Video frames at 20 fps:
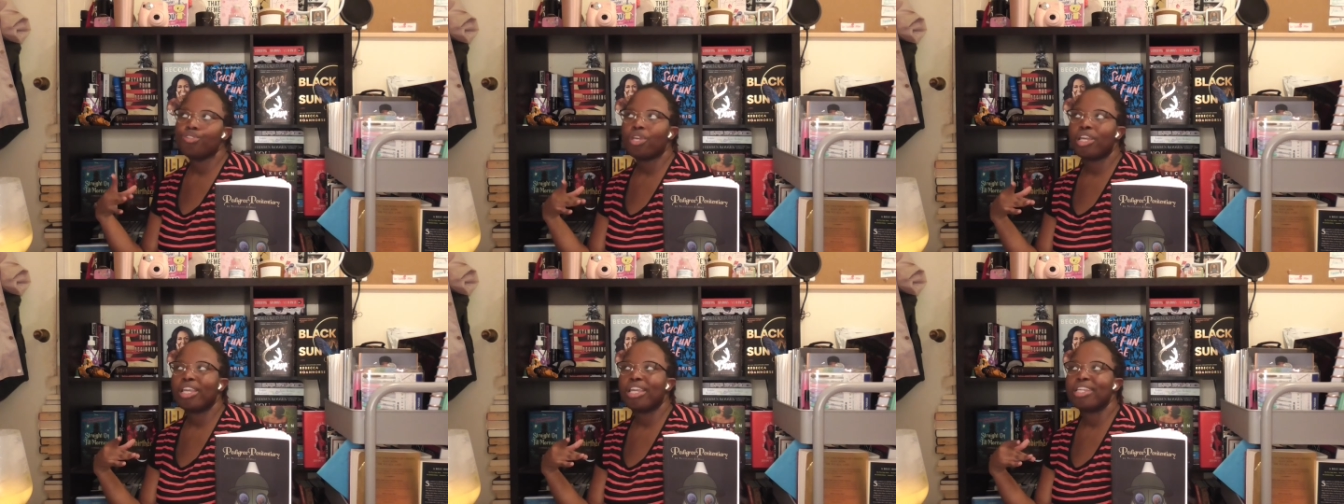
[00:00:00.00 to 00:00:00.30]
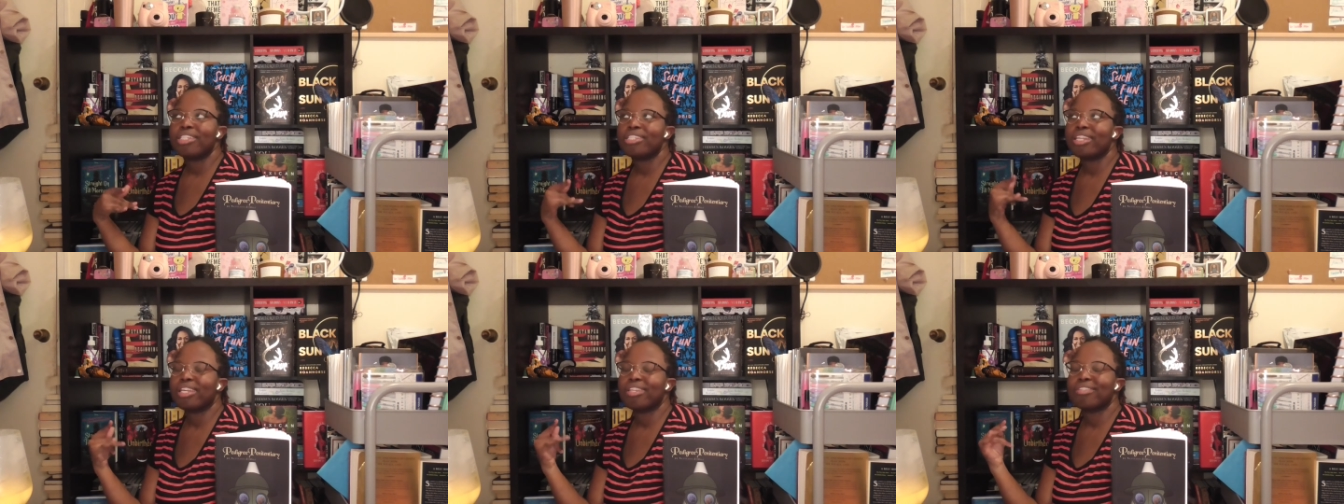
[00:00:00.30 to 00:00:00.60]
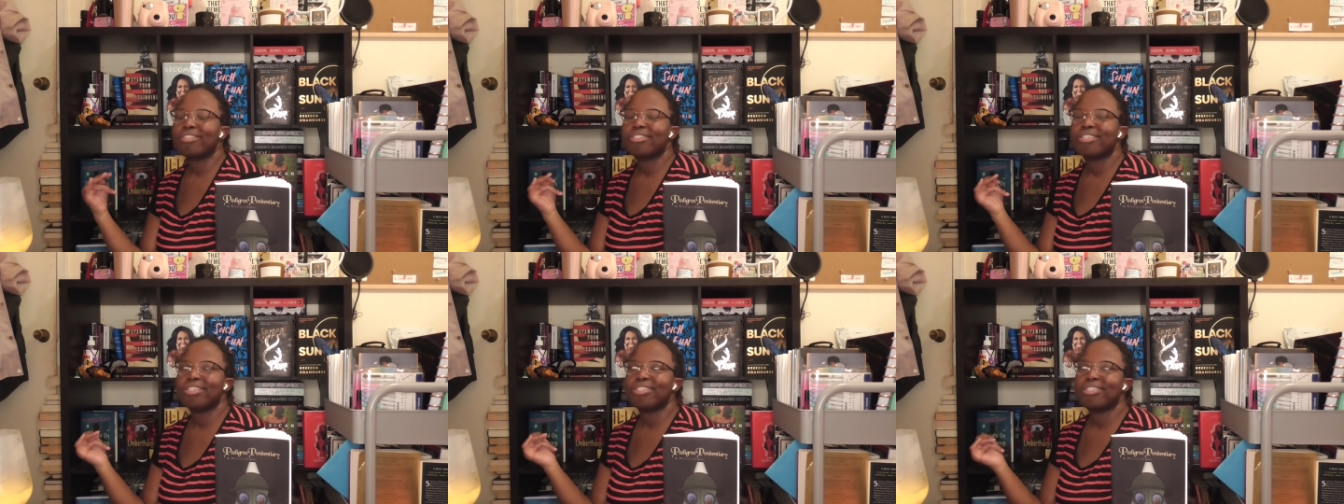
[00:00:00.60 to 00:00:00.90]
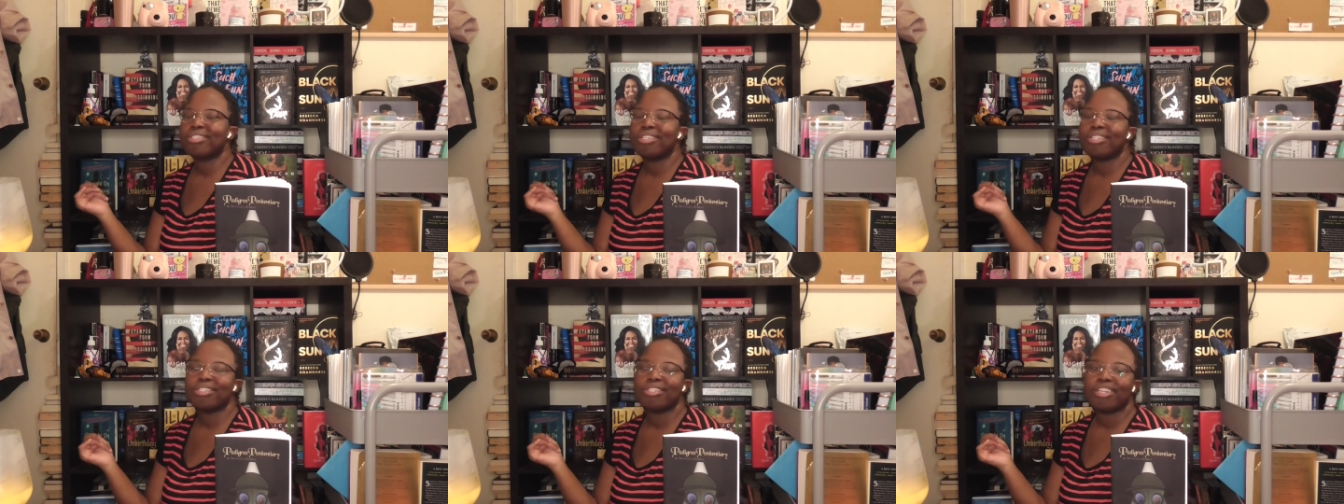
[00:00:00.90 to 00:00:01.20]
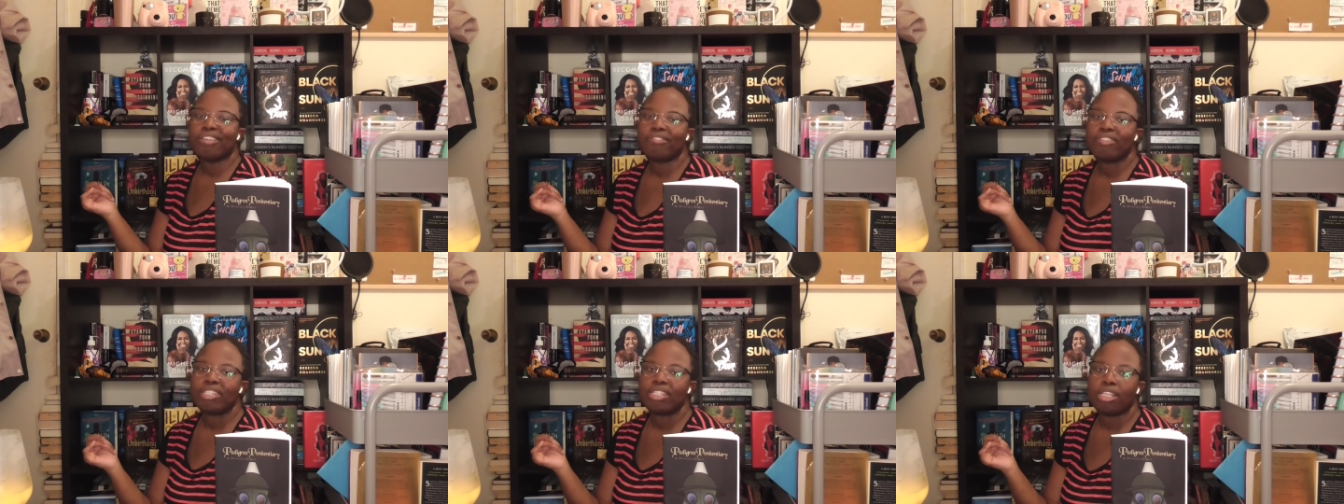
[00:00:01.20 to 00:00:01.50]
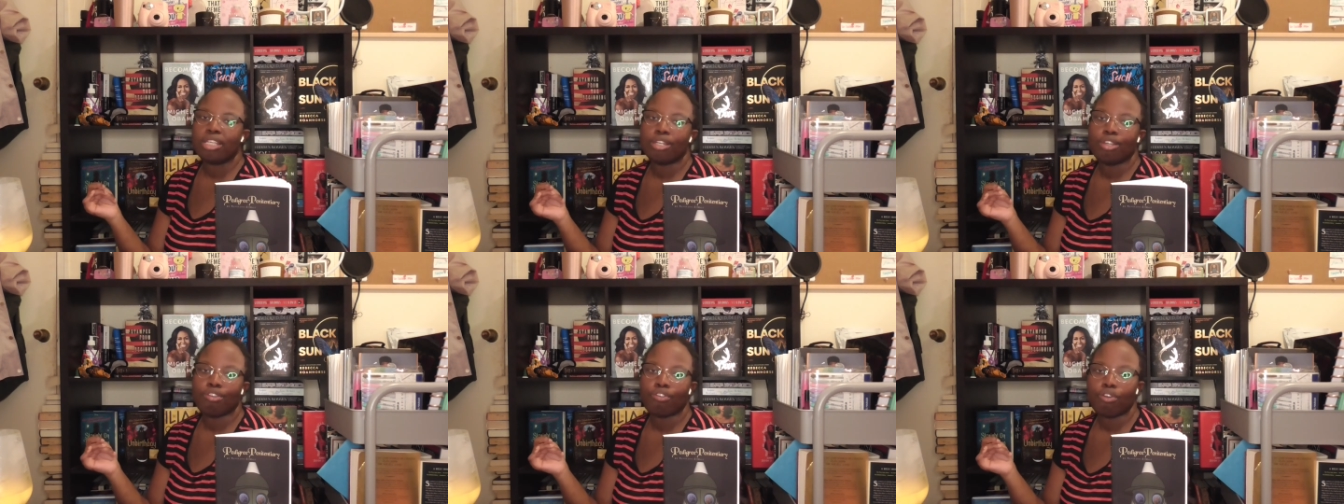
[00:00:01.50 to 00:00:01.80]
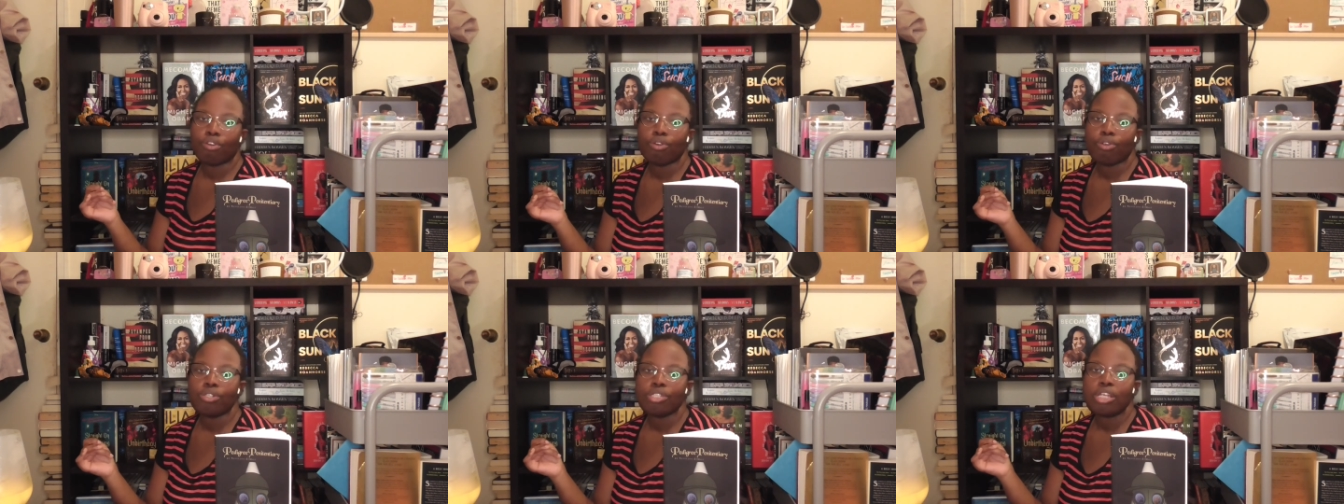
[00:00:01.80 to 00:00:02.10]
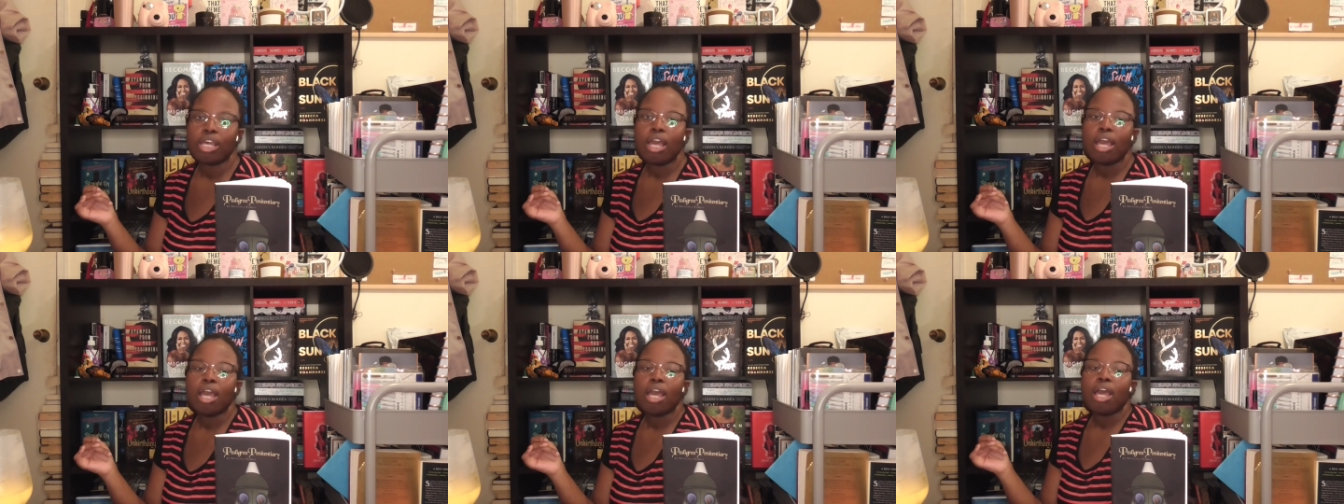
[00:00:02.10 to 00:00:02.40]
so I guess like 16, 17 year olds,